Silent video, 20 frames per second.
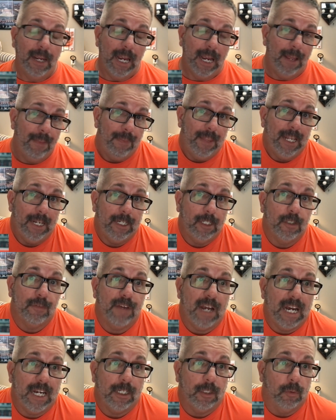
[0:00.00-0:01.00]
And then his
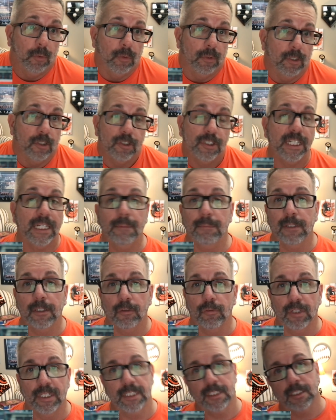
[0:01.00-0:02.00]
value on this team
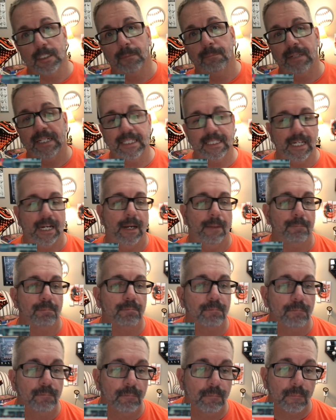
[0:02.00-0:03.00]
decreases big time.
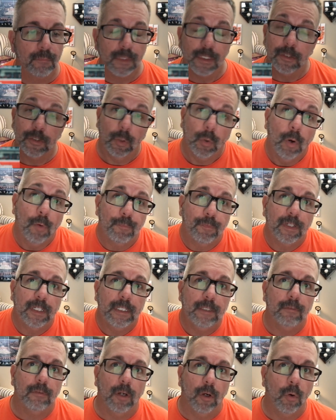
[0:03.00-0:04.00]
So
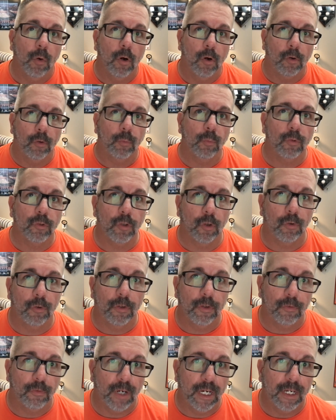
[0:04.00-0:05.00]
hopefully O'Hearn will turn
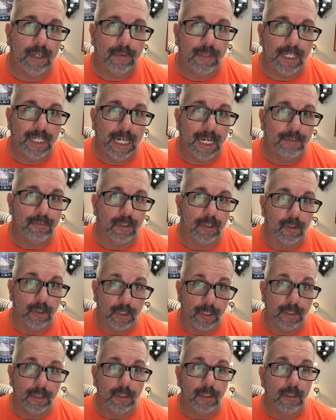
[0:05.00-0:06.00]
it around and have a
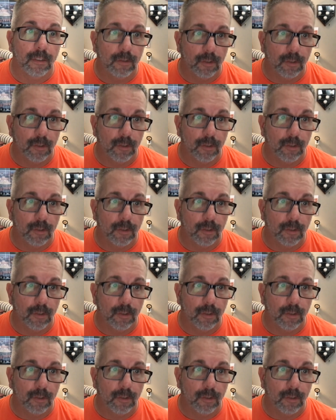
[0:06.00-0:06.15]
good